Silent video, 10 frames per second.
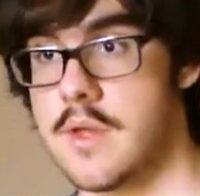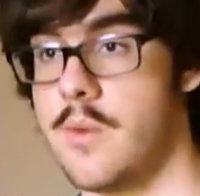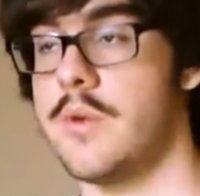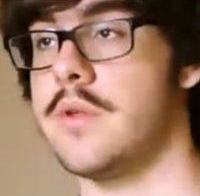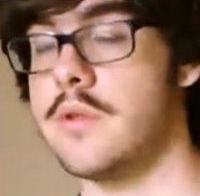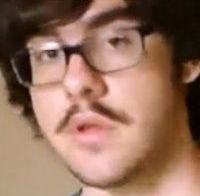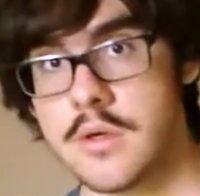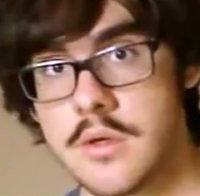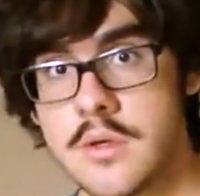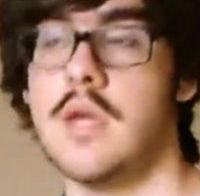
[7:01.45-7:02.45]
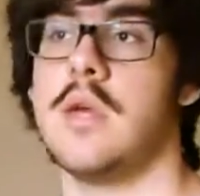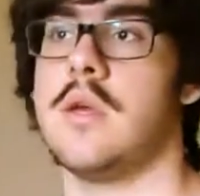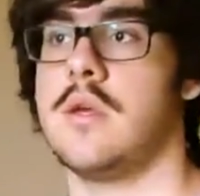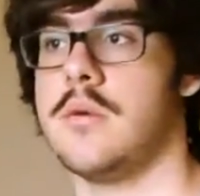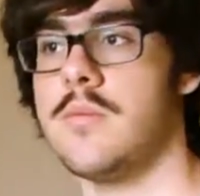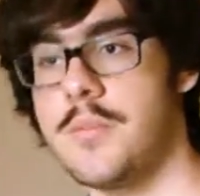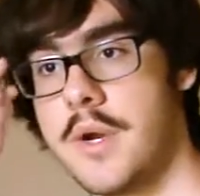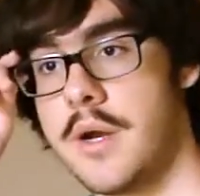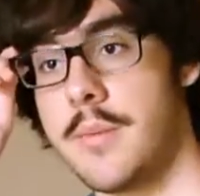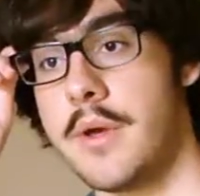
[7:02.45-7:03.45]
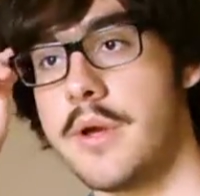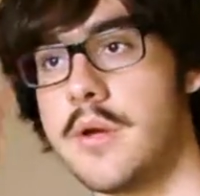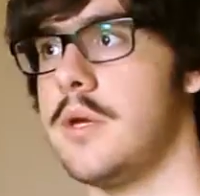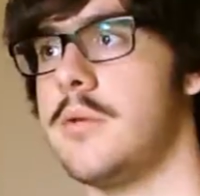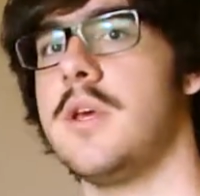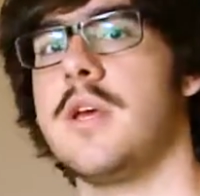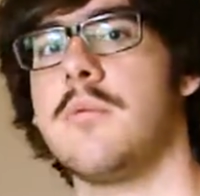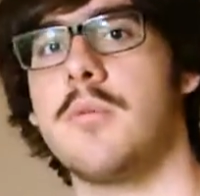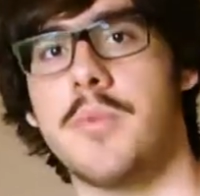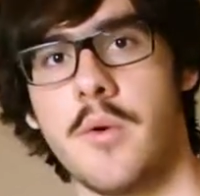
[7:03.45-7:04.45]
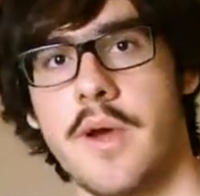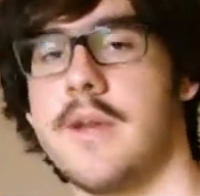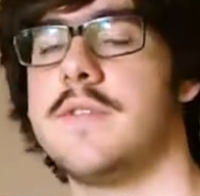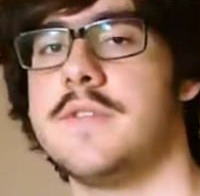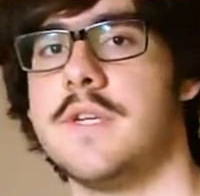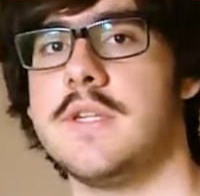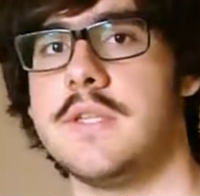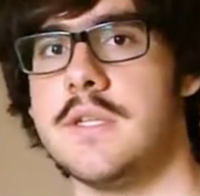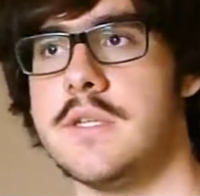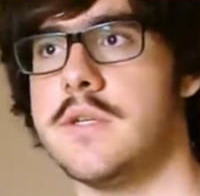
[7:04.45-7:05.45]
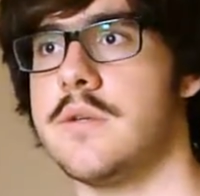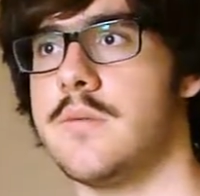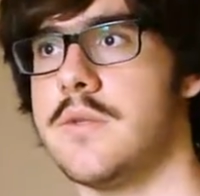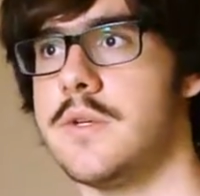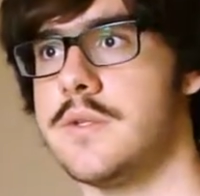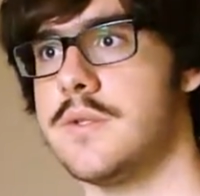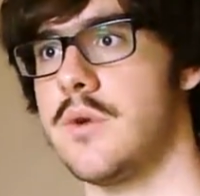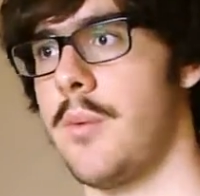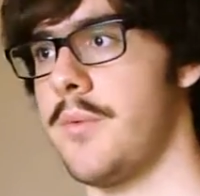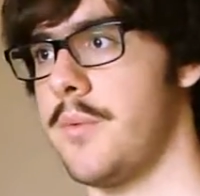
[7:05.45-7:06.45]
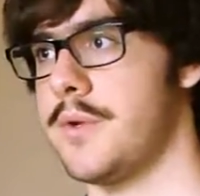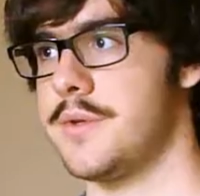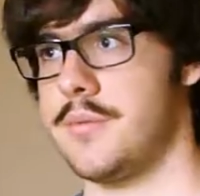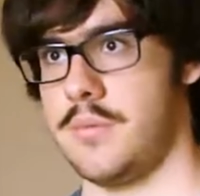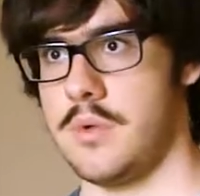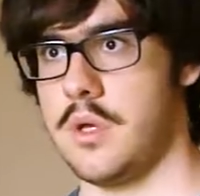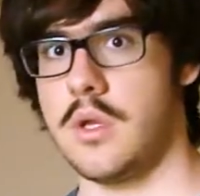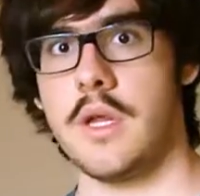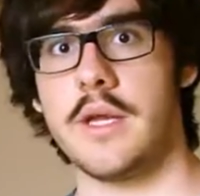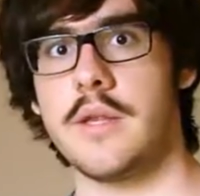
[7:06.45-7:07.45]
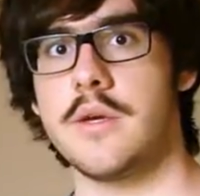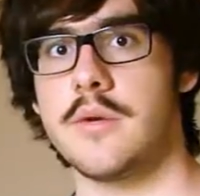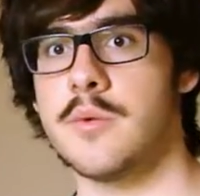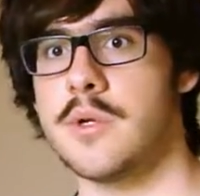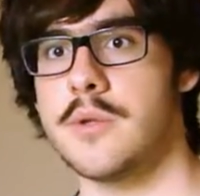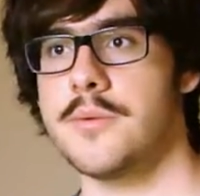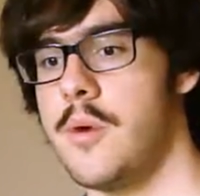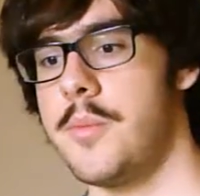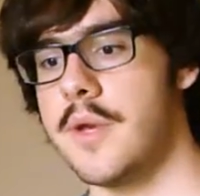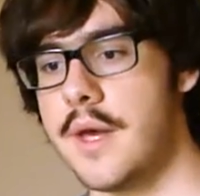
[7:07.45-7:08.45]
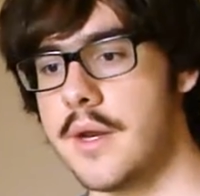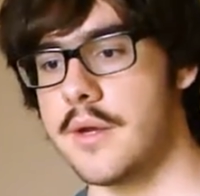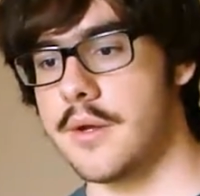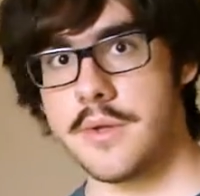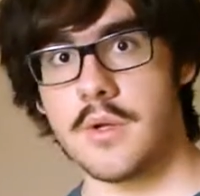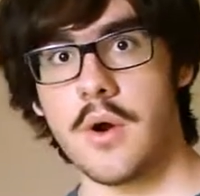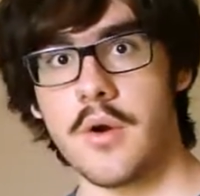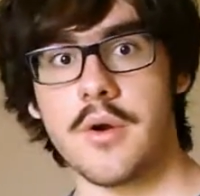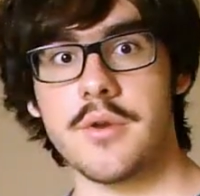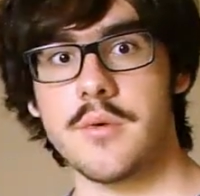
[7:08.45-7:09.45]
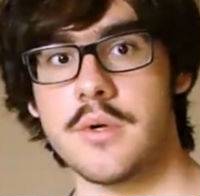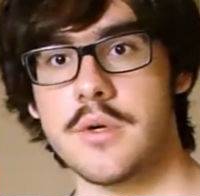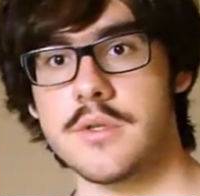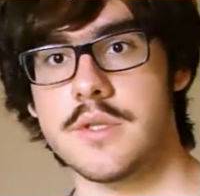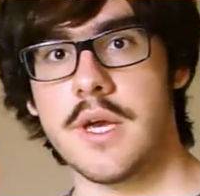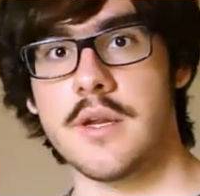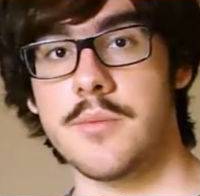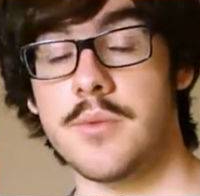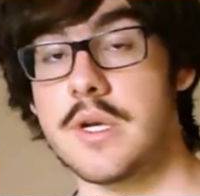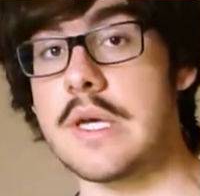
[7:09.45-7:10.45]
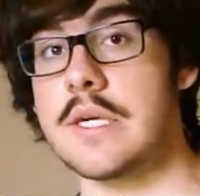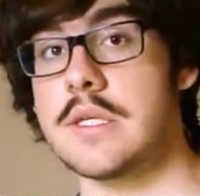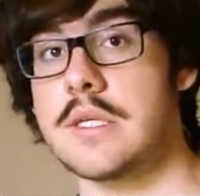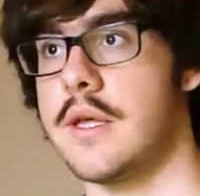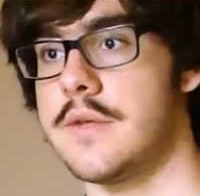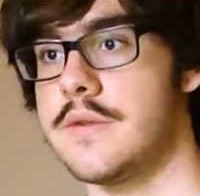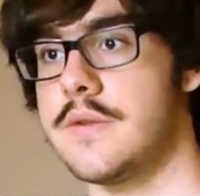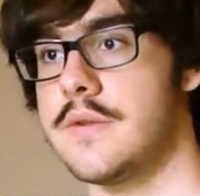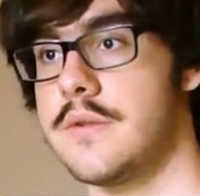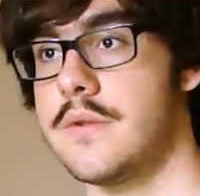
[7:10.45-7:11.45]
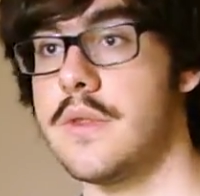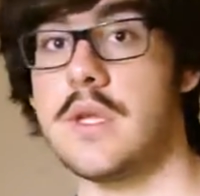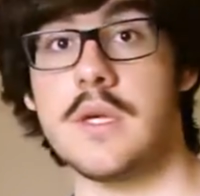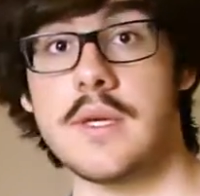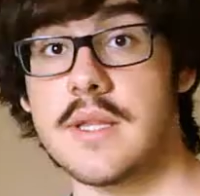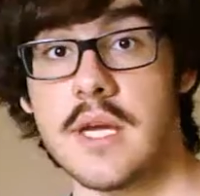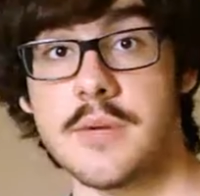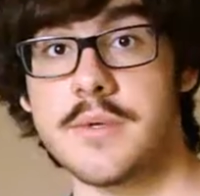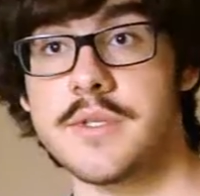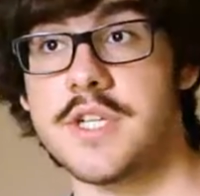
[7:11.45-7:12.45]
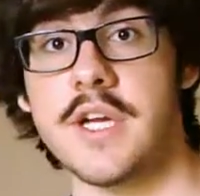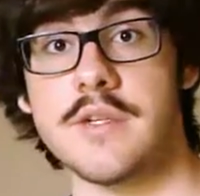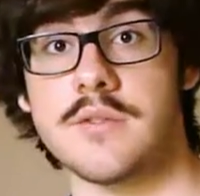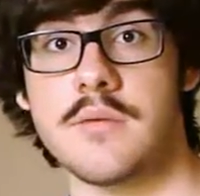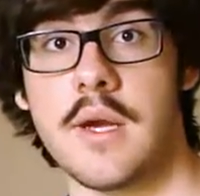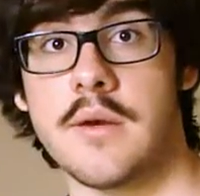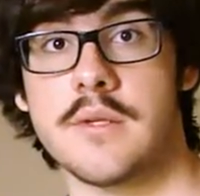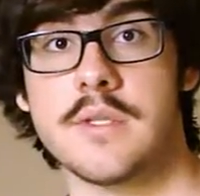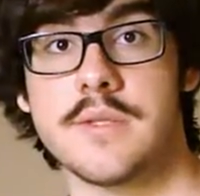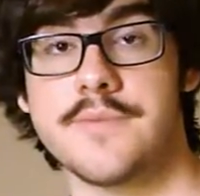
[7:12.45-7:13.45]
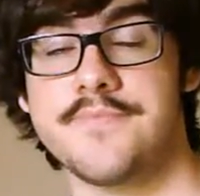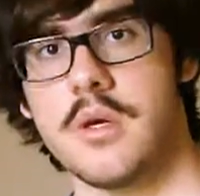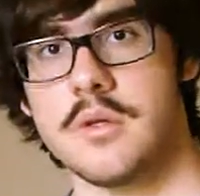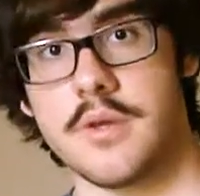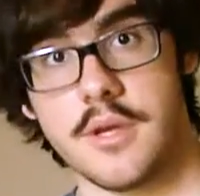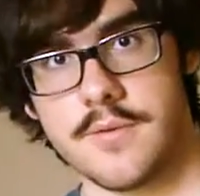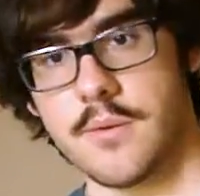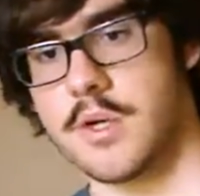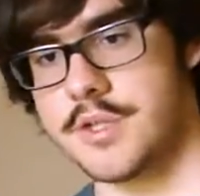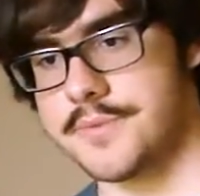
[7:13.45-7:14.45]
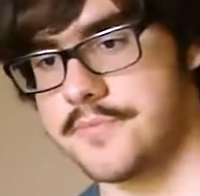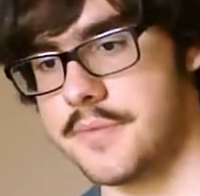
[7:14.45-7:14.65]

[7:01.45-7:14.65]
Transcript: that we learn and prepare better and take more proactive stance in dealing with these storms which in all likelihood will be getting a little harder to understand and predict as the climate changes around us. Uh, thank you for watching.